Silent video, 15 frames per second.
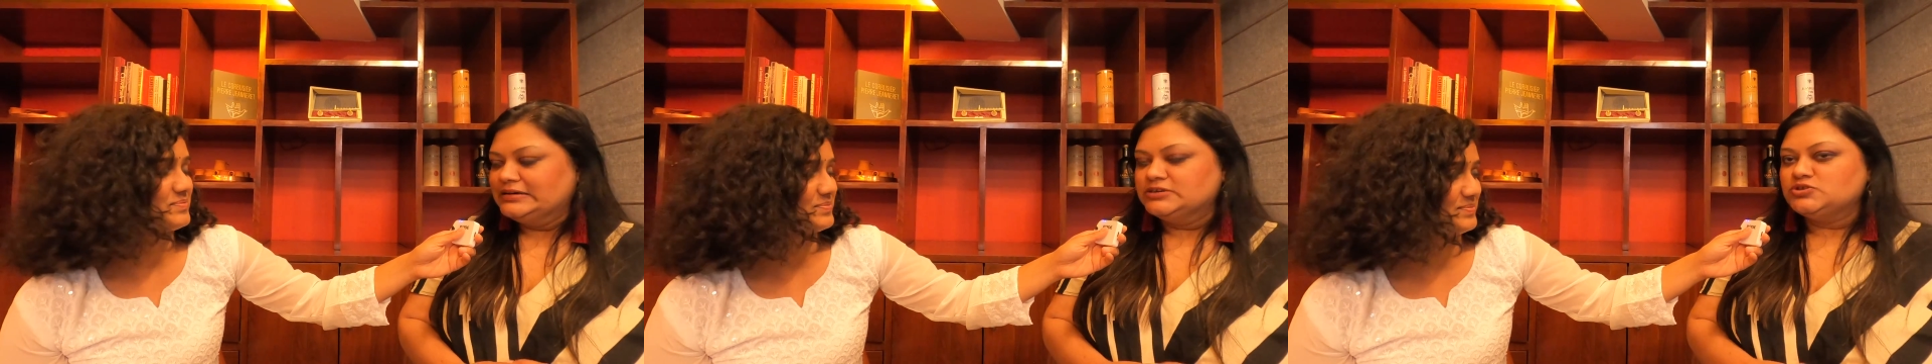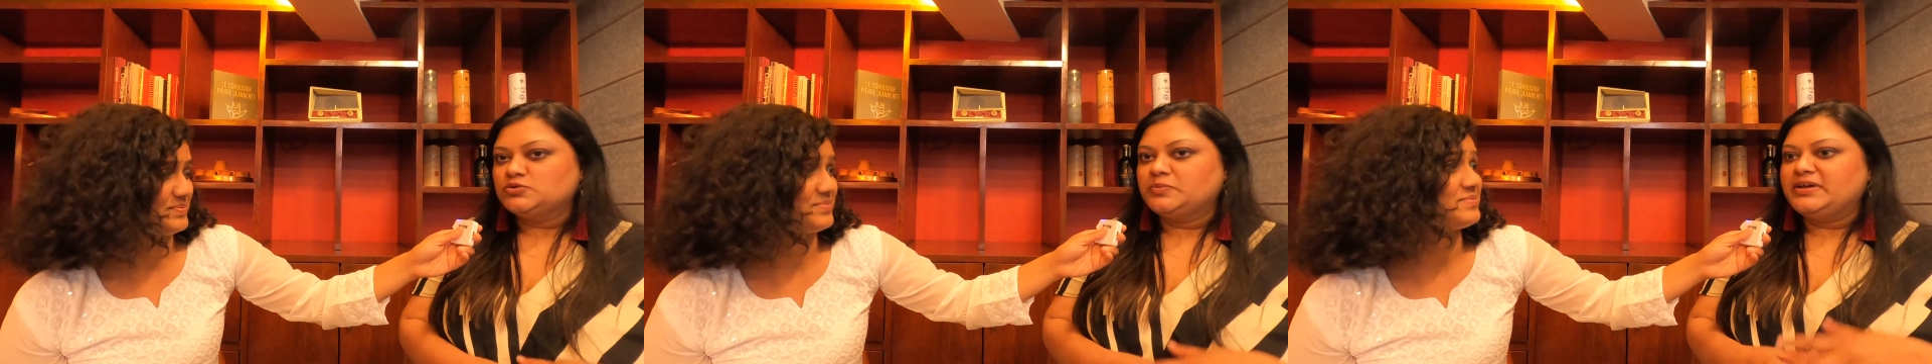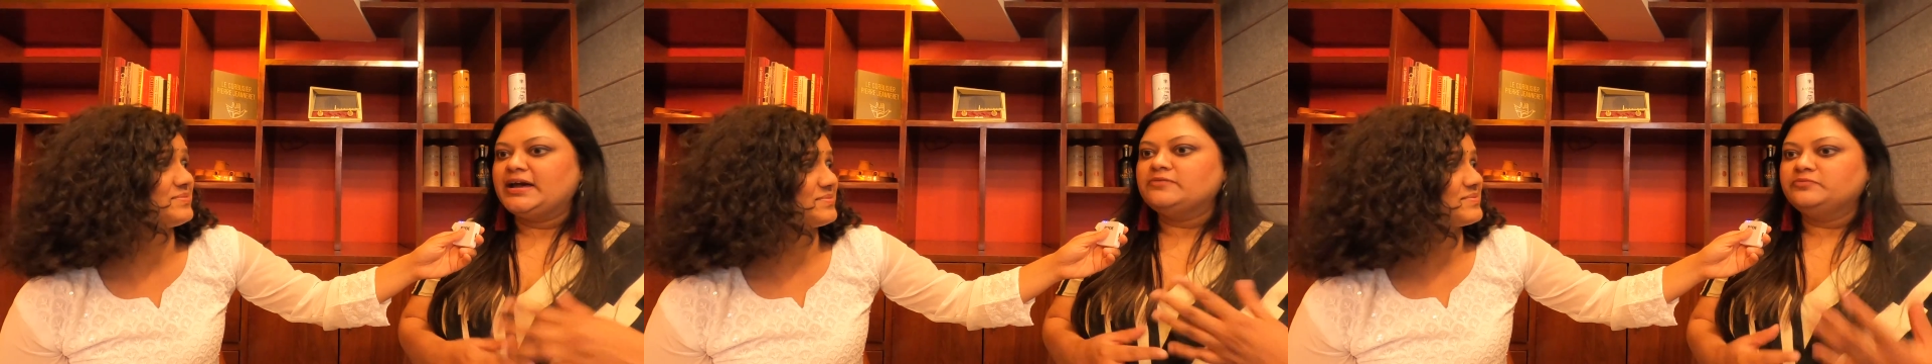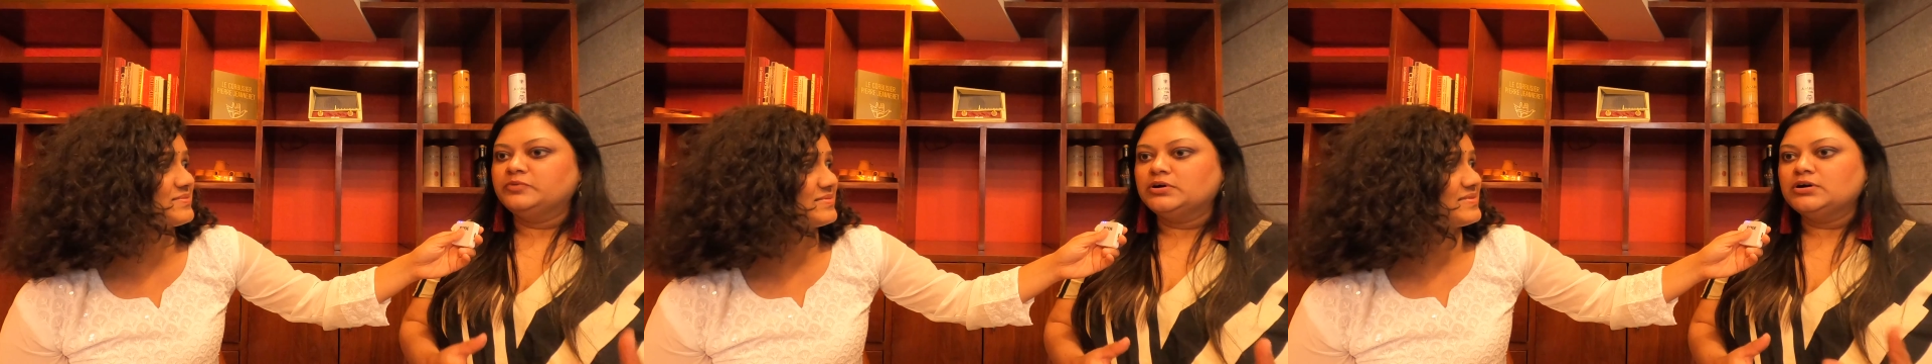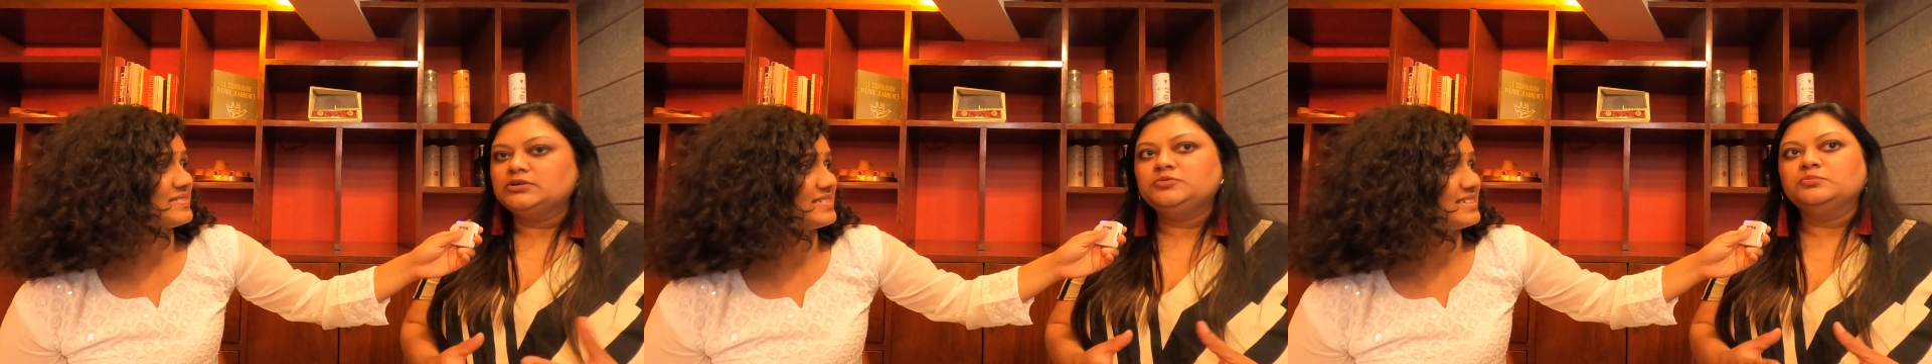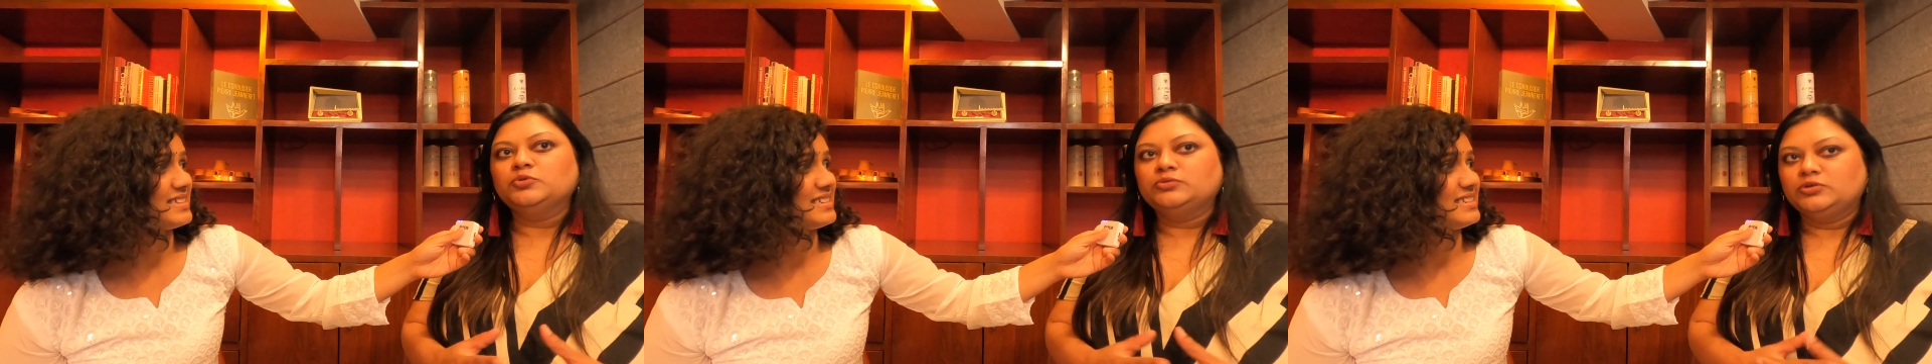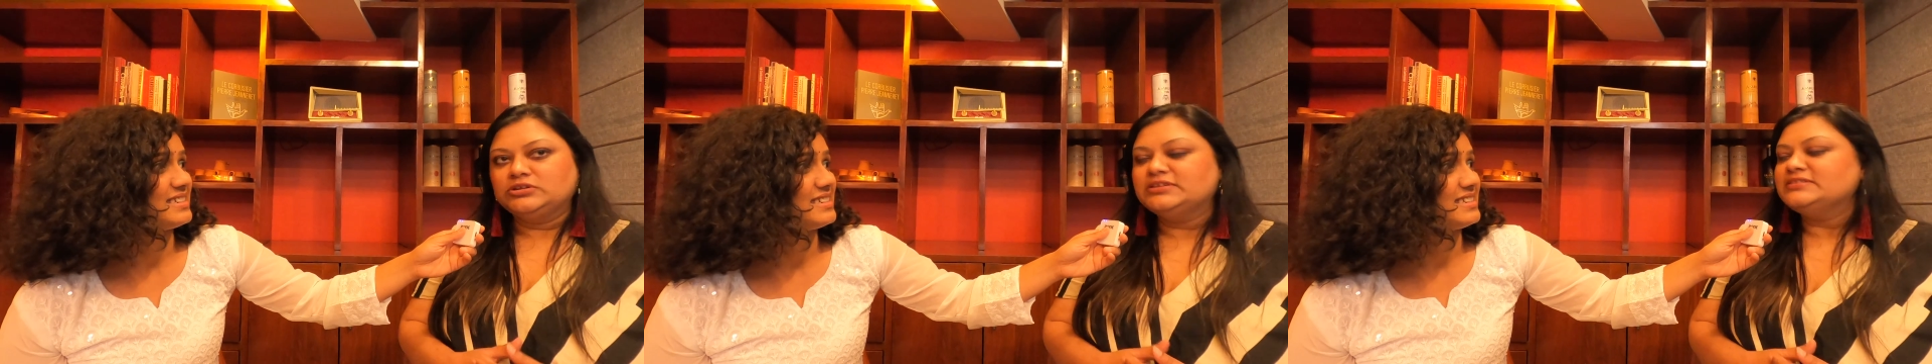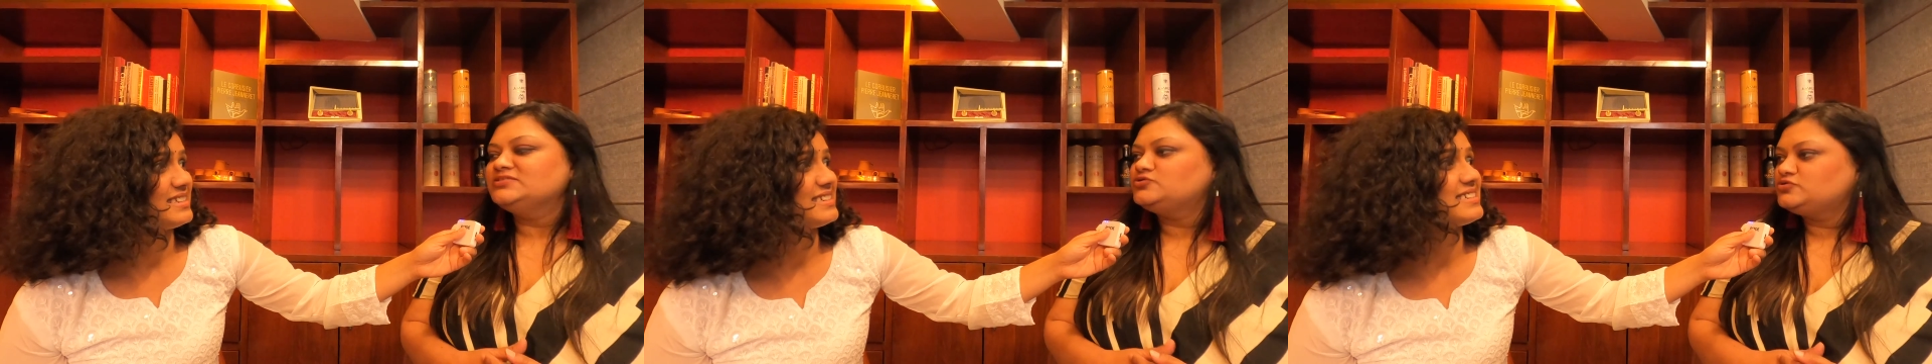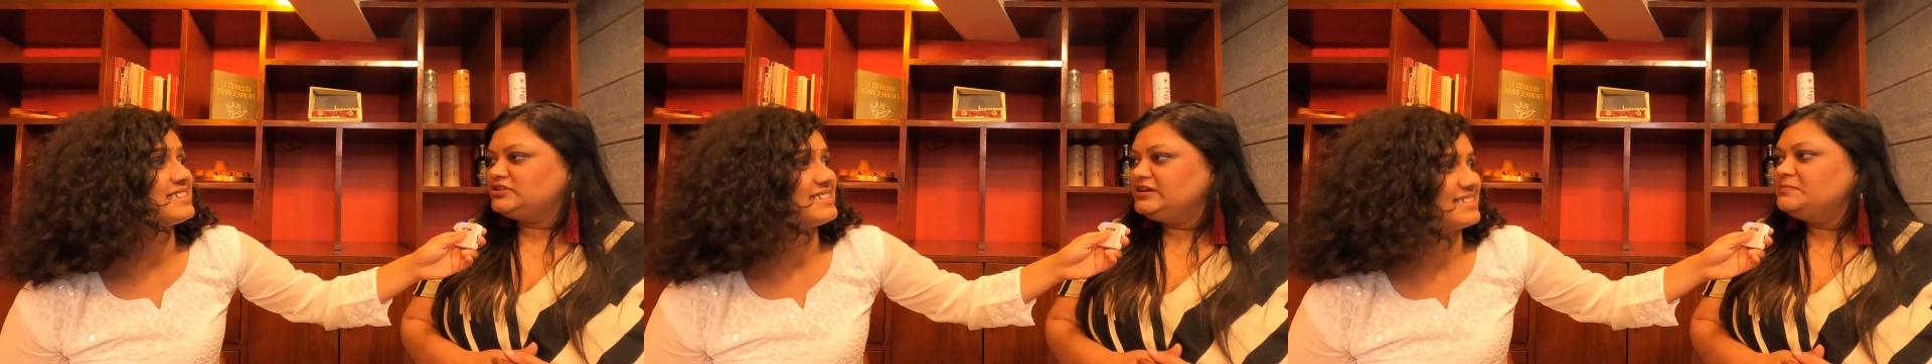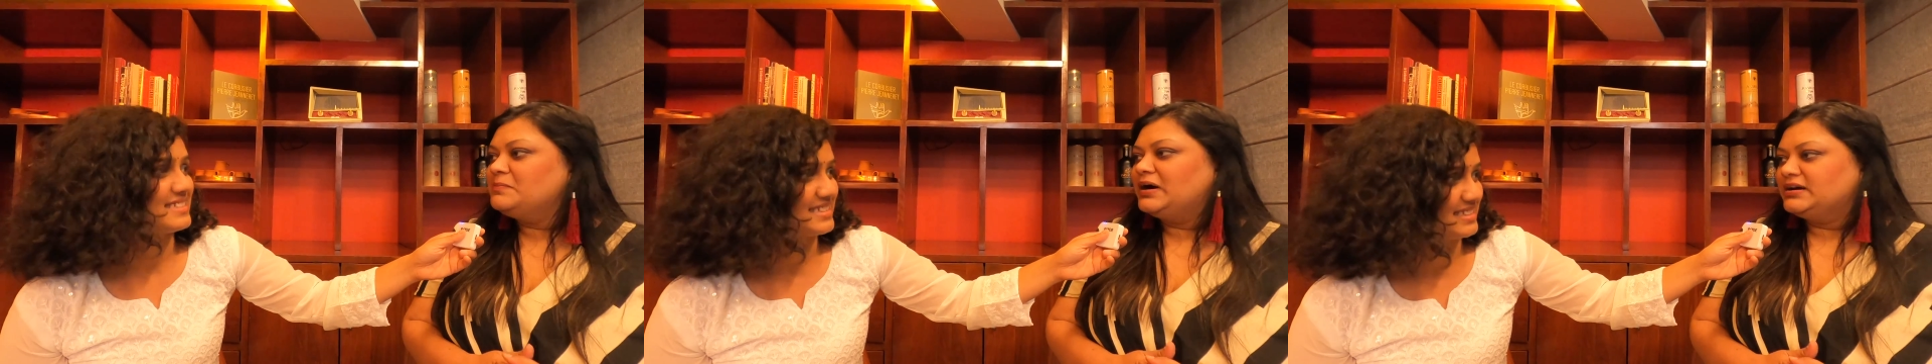So we have worked more than
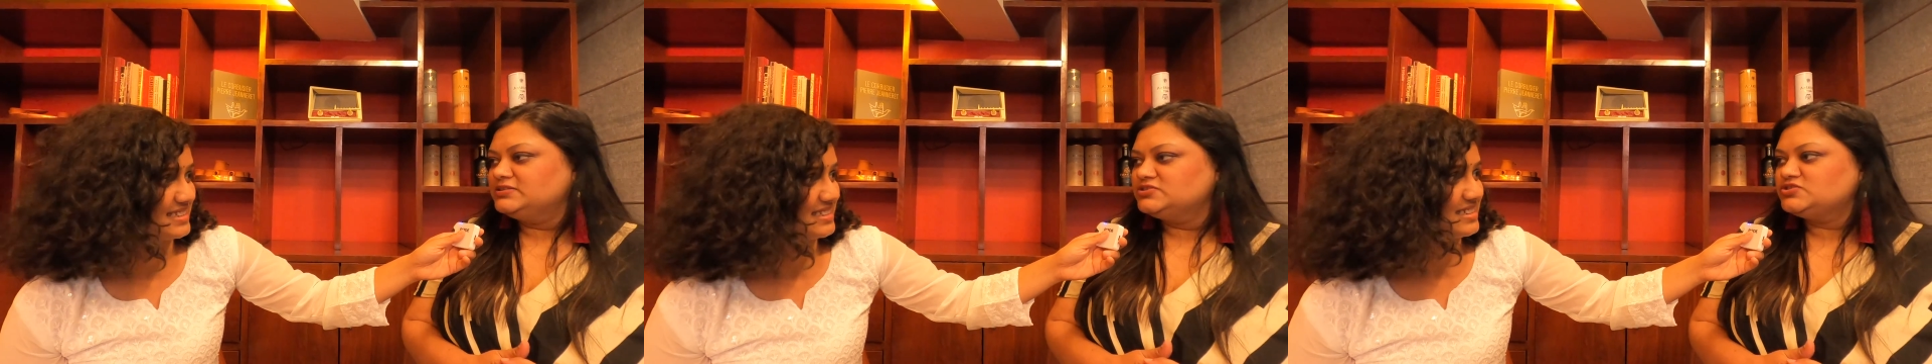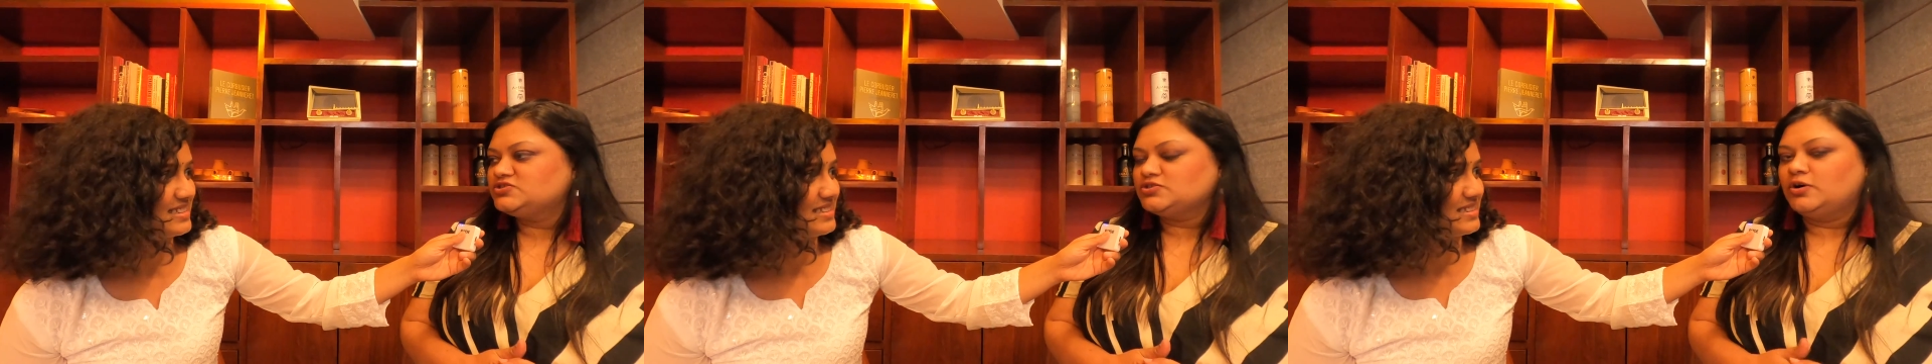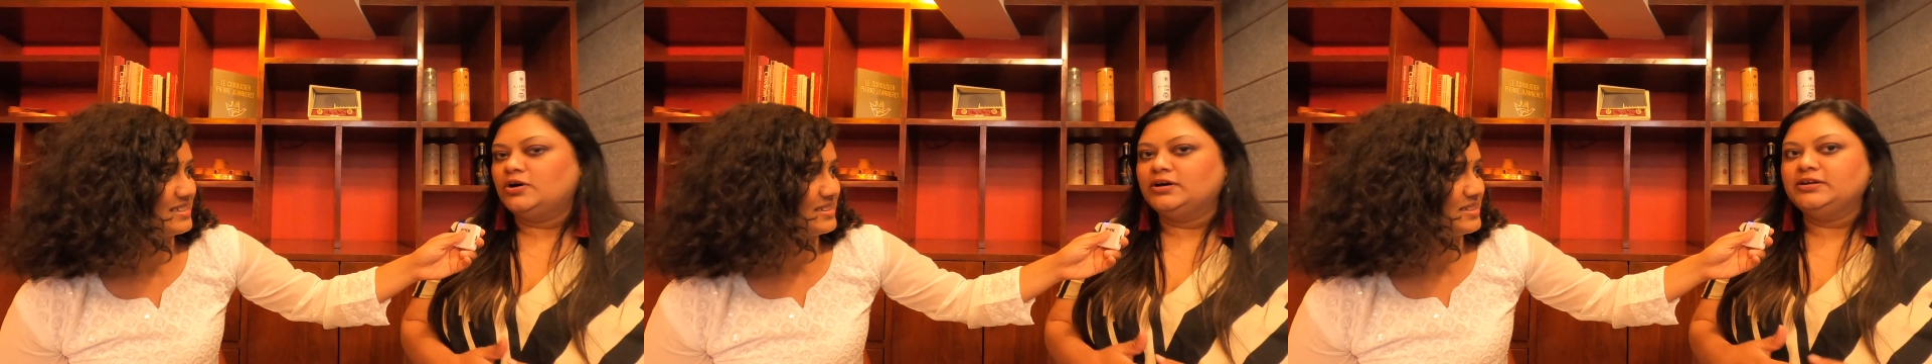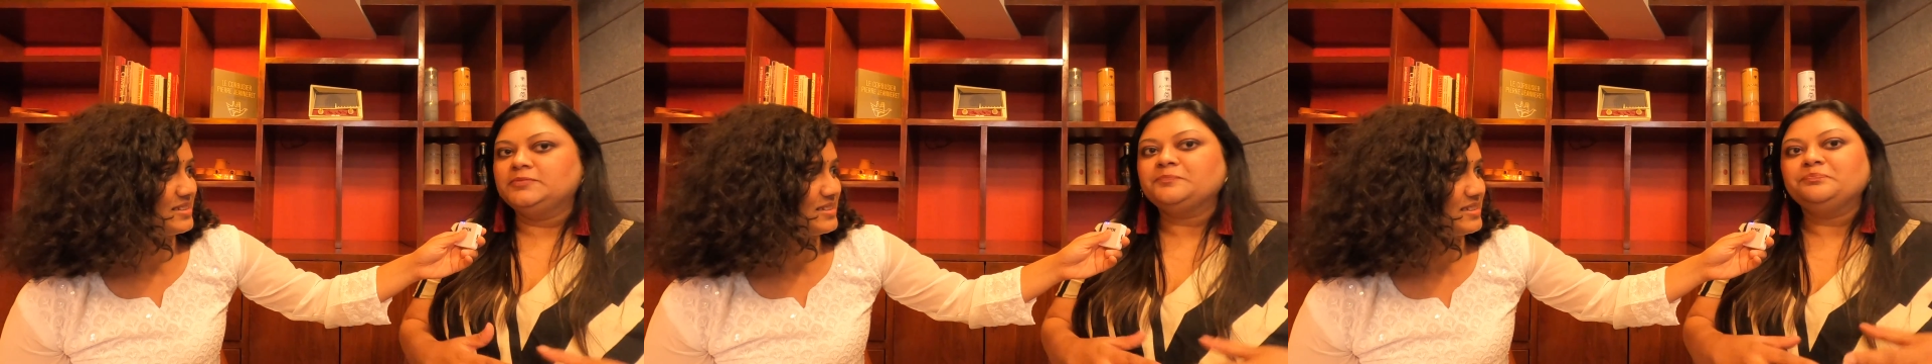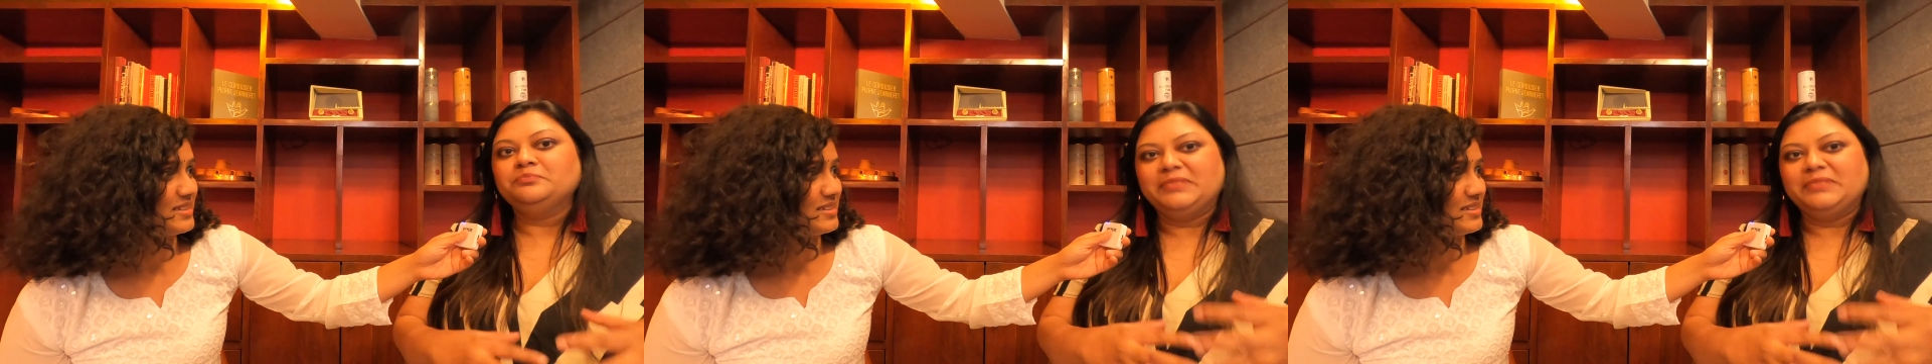3 months on